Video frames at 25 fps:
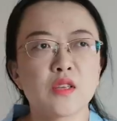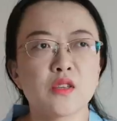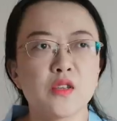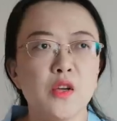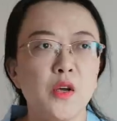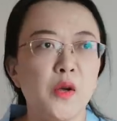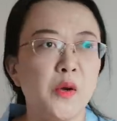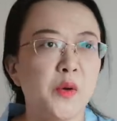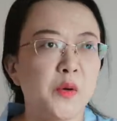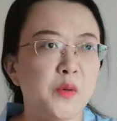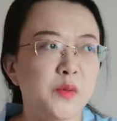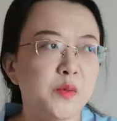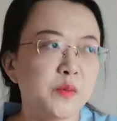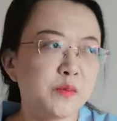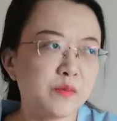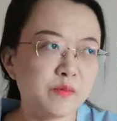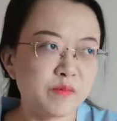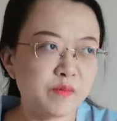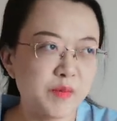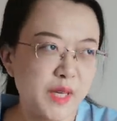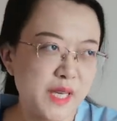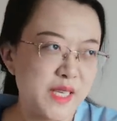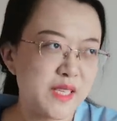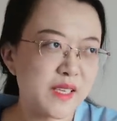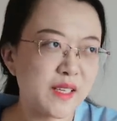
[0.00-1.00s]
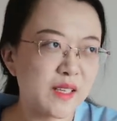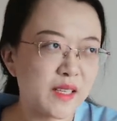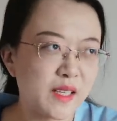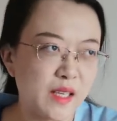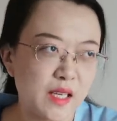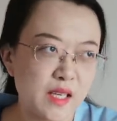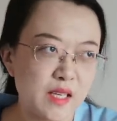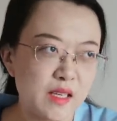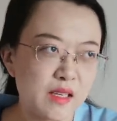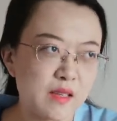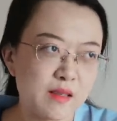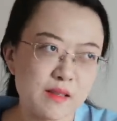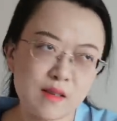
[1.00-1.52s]
So,
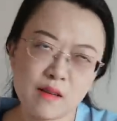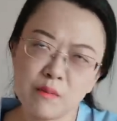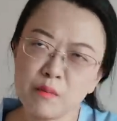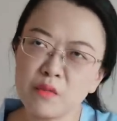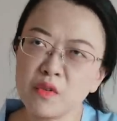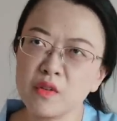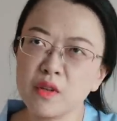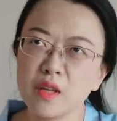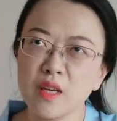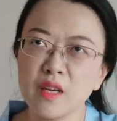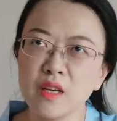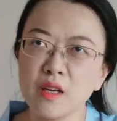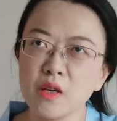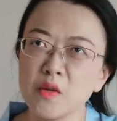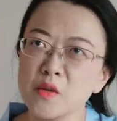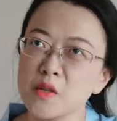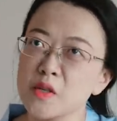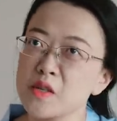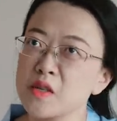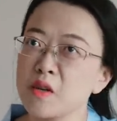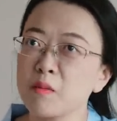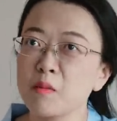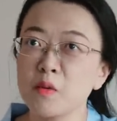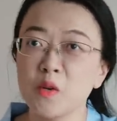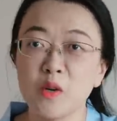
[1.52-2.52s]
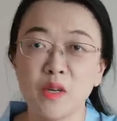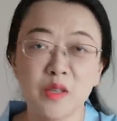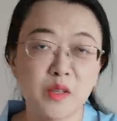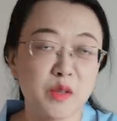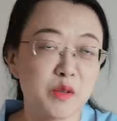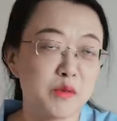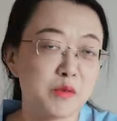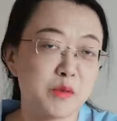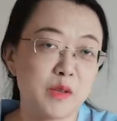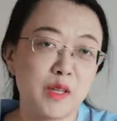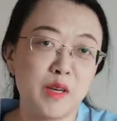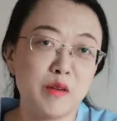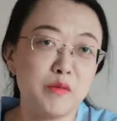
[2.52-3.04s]
basically, something or someone
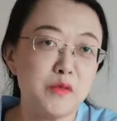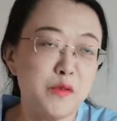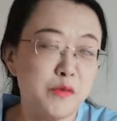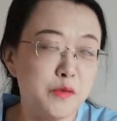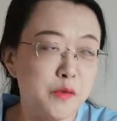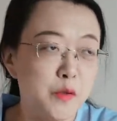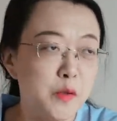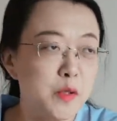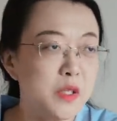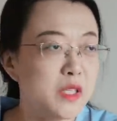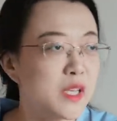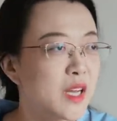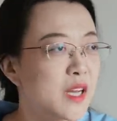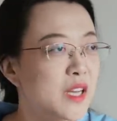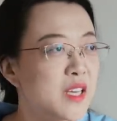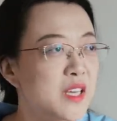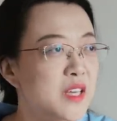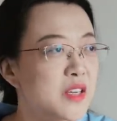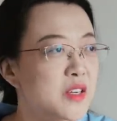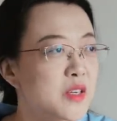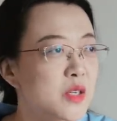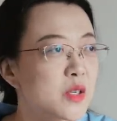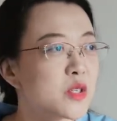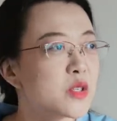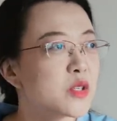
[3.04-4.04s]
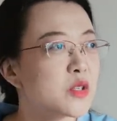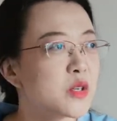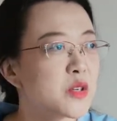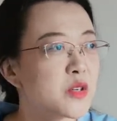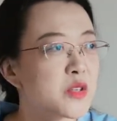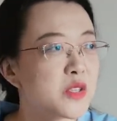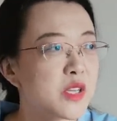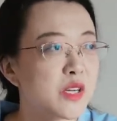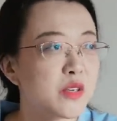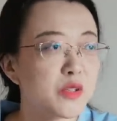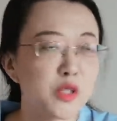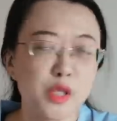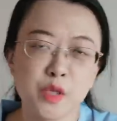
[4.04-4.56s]
you've loved for nine years
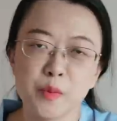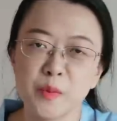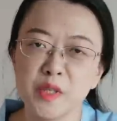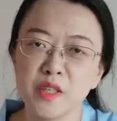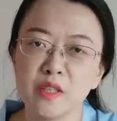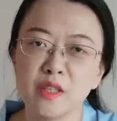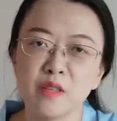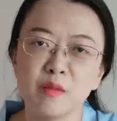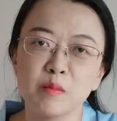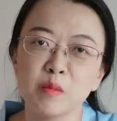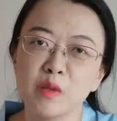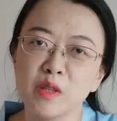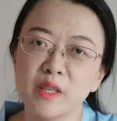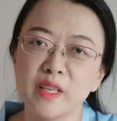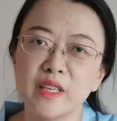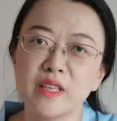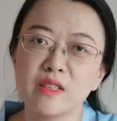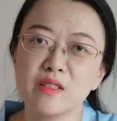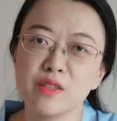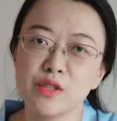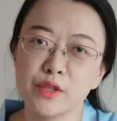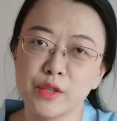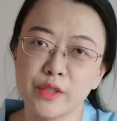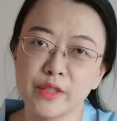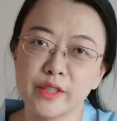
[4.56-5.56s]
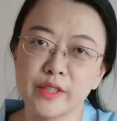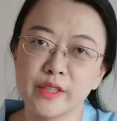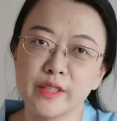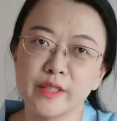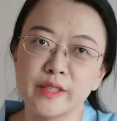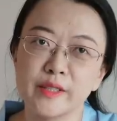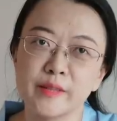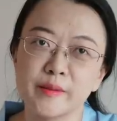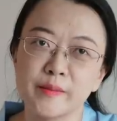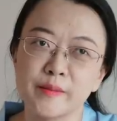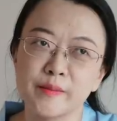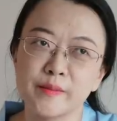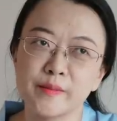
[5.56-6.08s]
turns out to be a complete
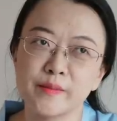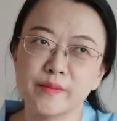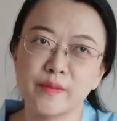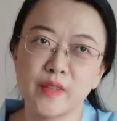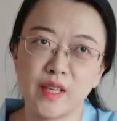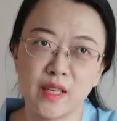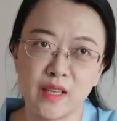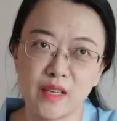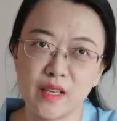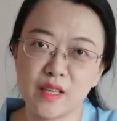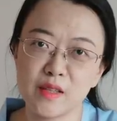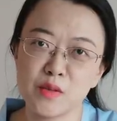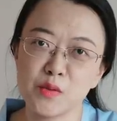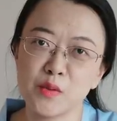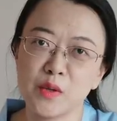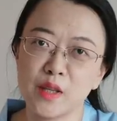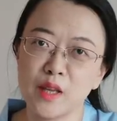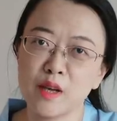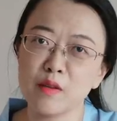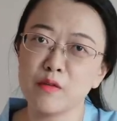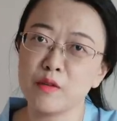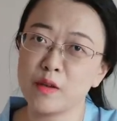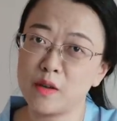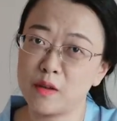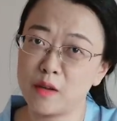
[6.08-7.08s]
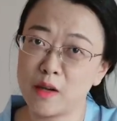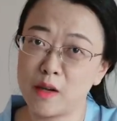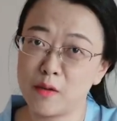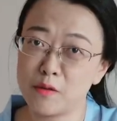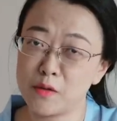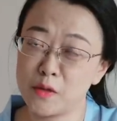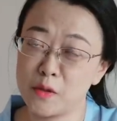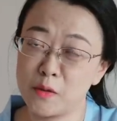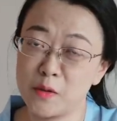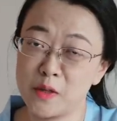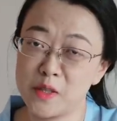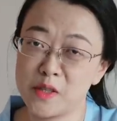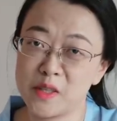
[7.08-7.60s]
jerk. Yeah, that's what I feel
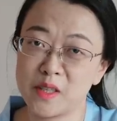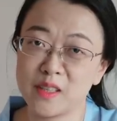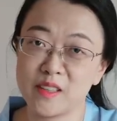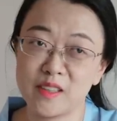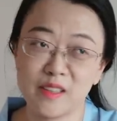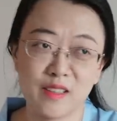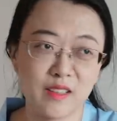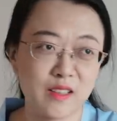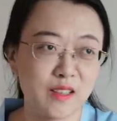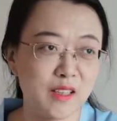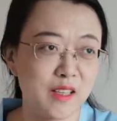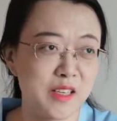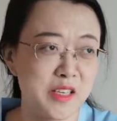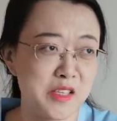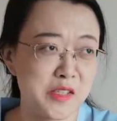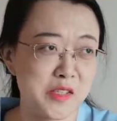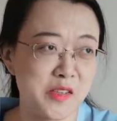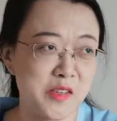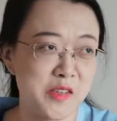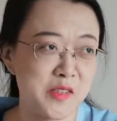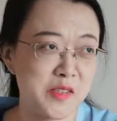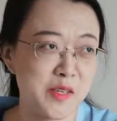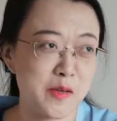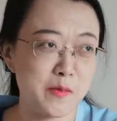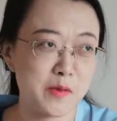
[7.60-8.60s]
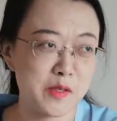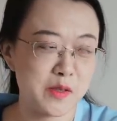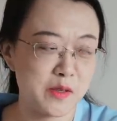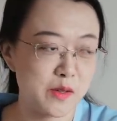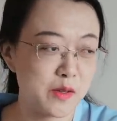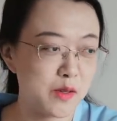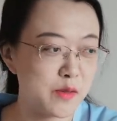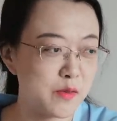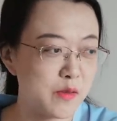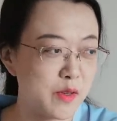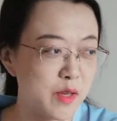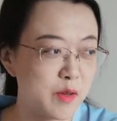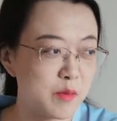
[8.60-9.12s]
after watching last night's
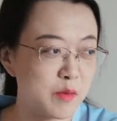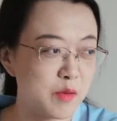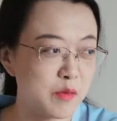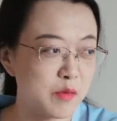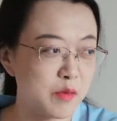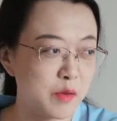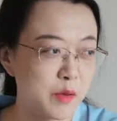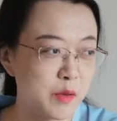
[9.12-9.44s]
episode of Game of